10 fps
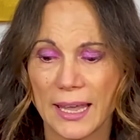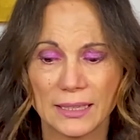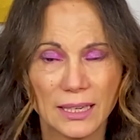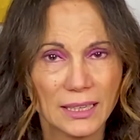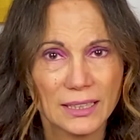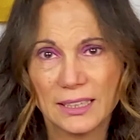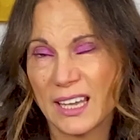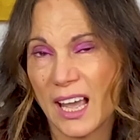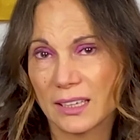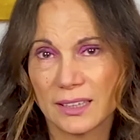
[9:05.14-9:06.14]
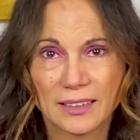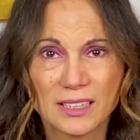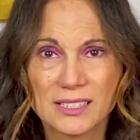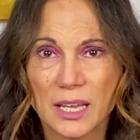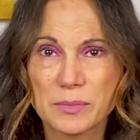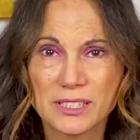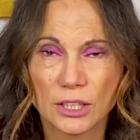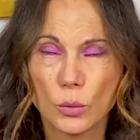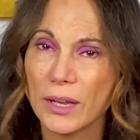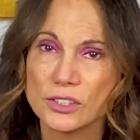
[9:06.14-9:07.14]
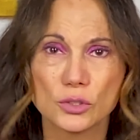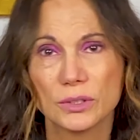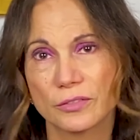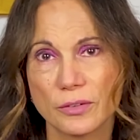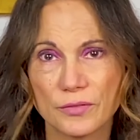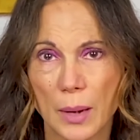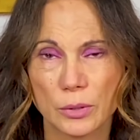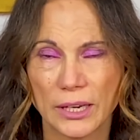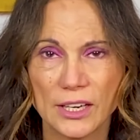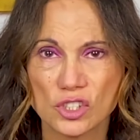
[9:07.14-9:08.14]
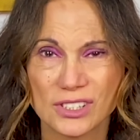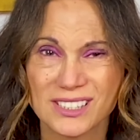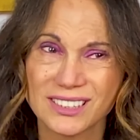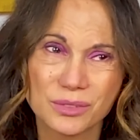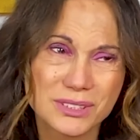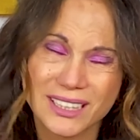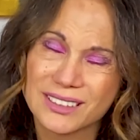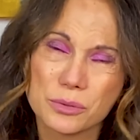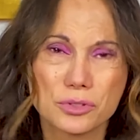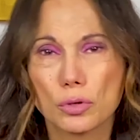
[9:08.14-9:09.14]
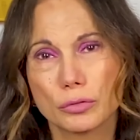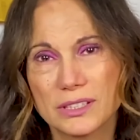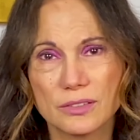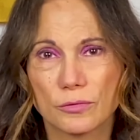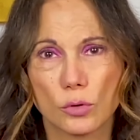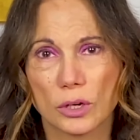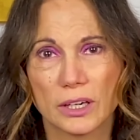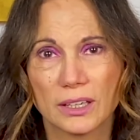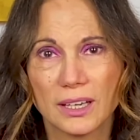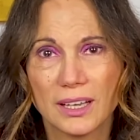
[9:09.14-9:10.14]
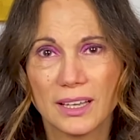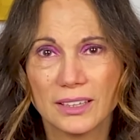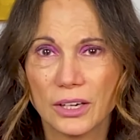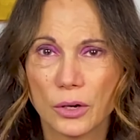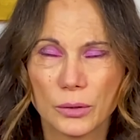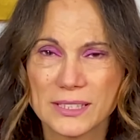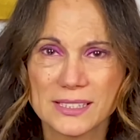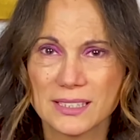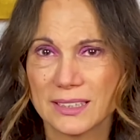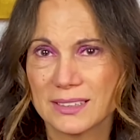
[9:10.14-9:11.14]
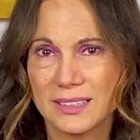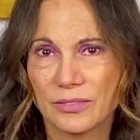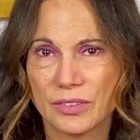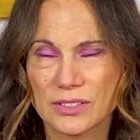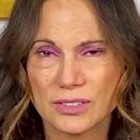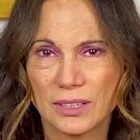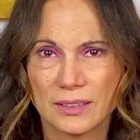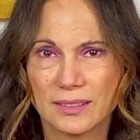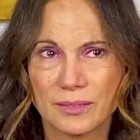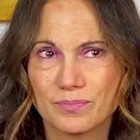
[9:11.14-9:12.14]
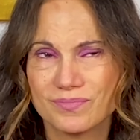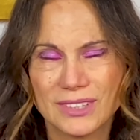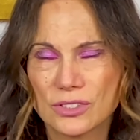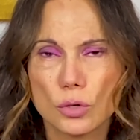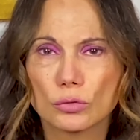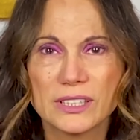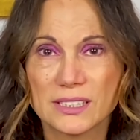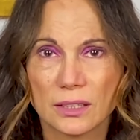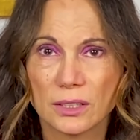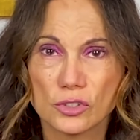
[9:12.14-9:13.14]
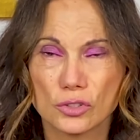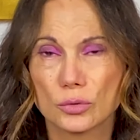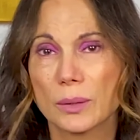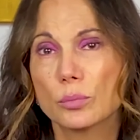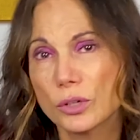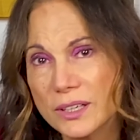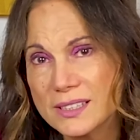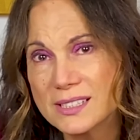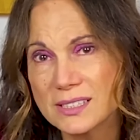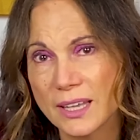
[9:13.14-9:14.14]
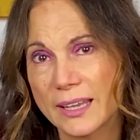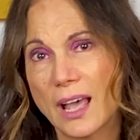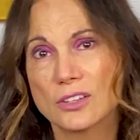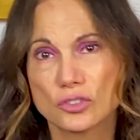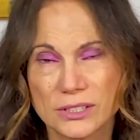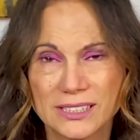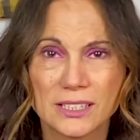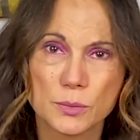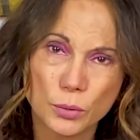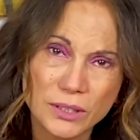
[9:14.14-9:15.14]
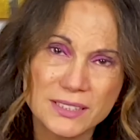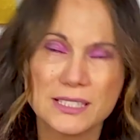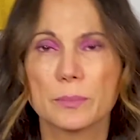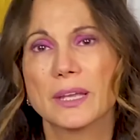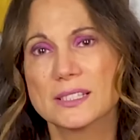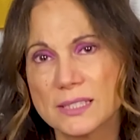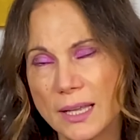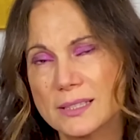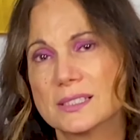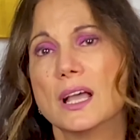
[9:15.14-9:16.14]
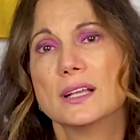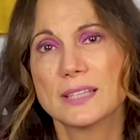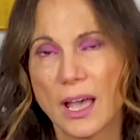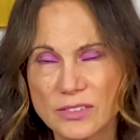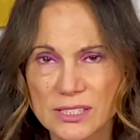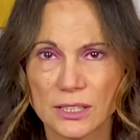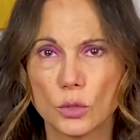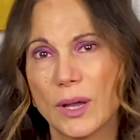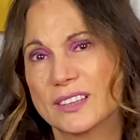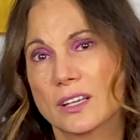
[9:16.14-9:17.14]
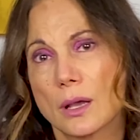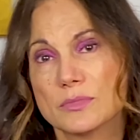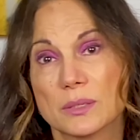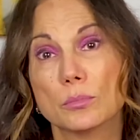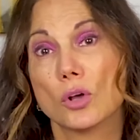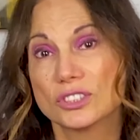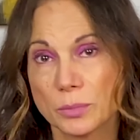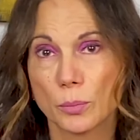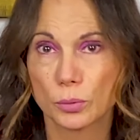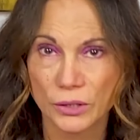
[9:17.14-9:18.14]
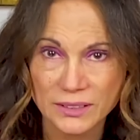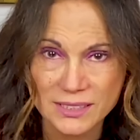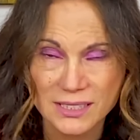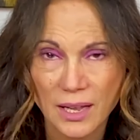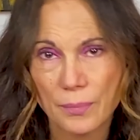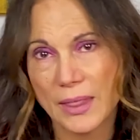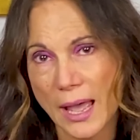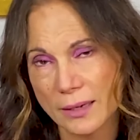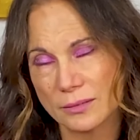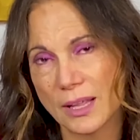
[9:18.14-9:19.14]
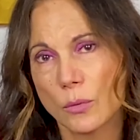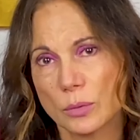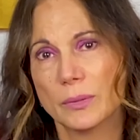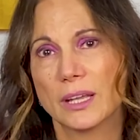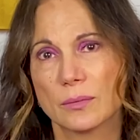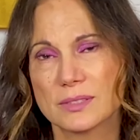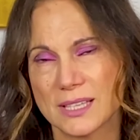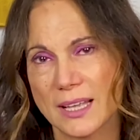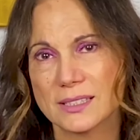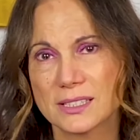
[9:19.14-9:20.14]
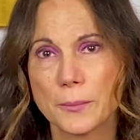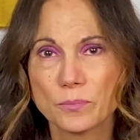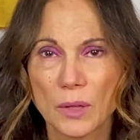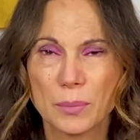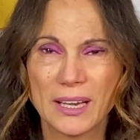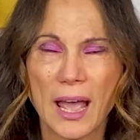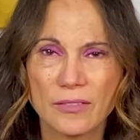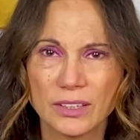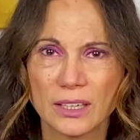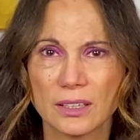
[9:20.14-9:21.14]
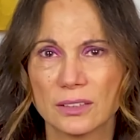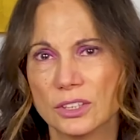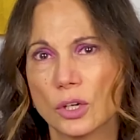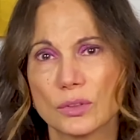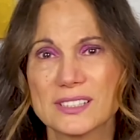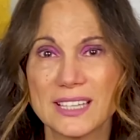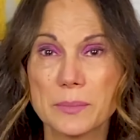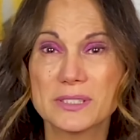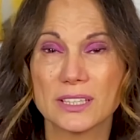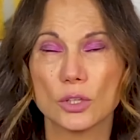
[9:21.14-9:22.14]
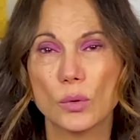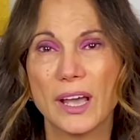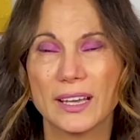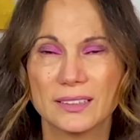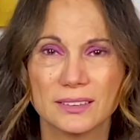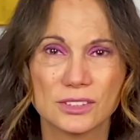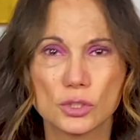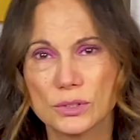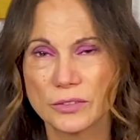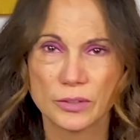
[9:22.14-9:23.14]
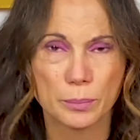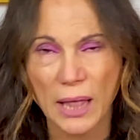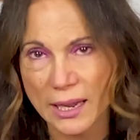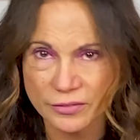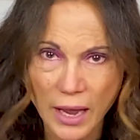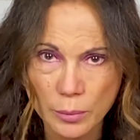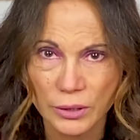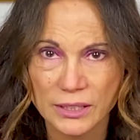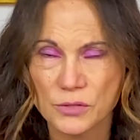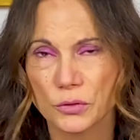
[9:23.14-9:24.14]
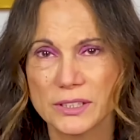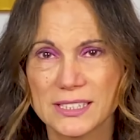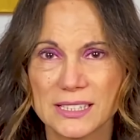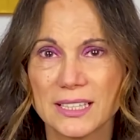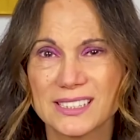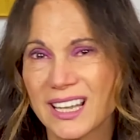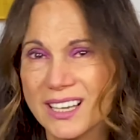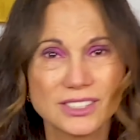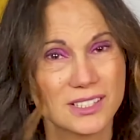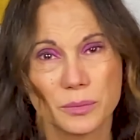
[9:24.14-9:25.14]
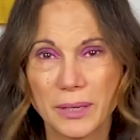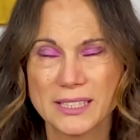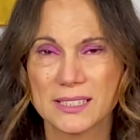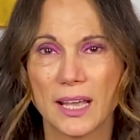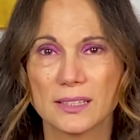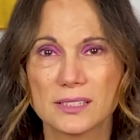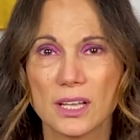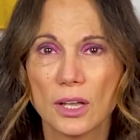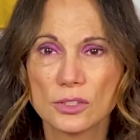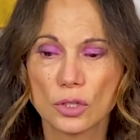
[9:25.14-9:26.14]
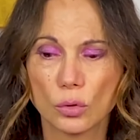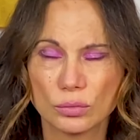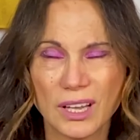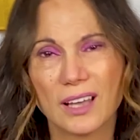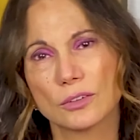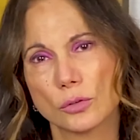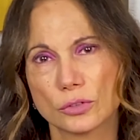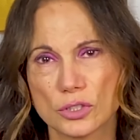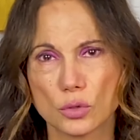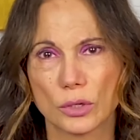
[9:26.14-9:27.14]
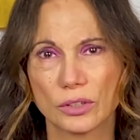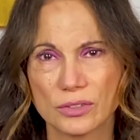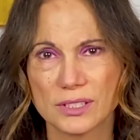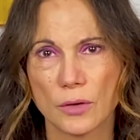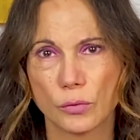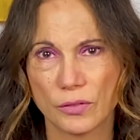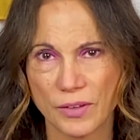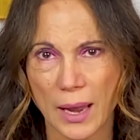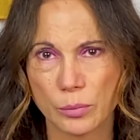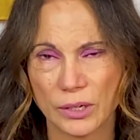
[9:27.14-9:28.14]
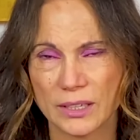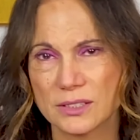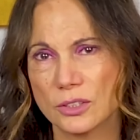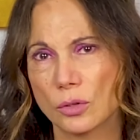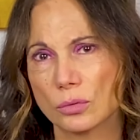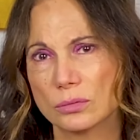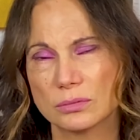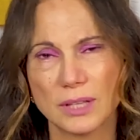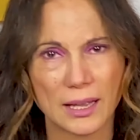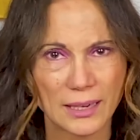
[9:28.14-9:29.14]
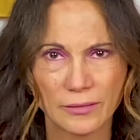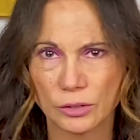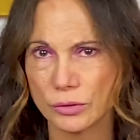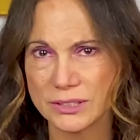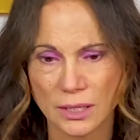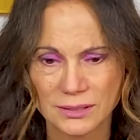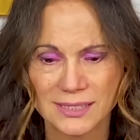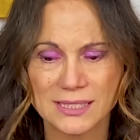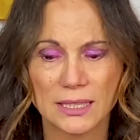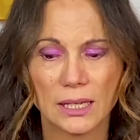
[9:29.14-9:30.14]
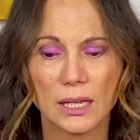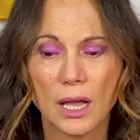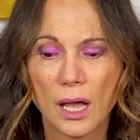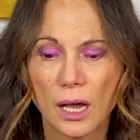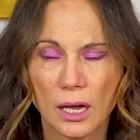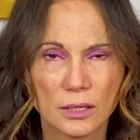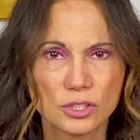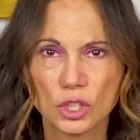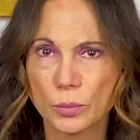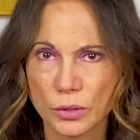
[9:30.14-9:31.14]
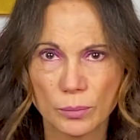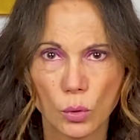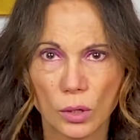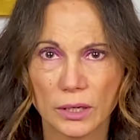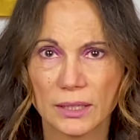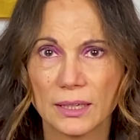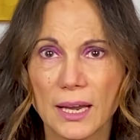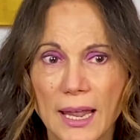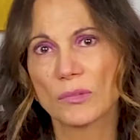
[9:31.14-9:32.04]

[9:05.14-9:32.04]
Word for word: and he had like the same silhouette in two different fabrications, and it was like there was no reason for it. You know, it's it if there's it, there, there's no reason, unless you're doing prints like Alice Trixie does prints. It makes sense to have a silhouette that comes in multiple prints. That that would make sense. But having, you know, the same silhouette in two different black fabrics, for instance, doesn't make sense. So not over assorting yourself with fabrics. You know, not having redundancy. Uh, super Super important.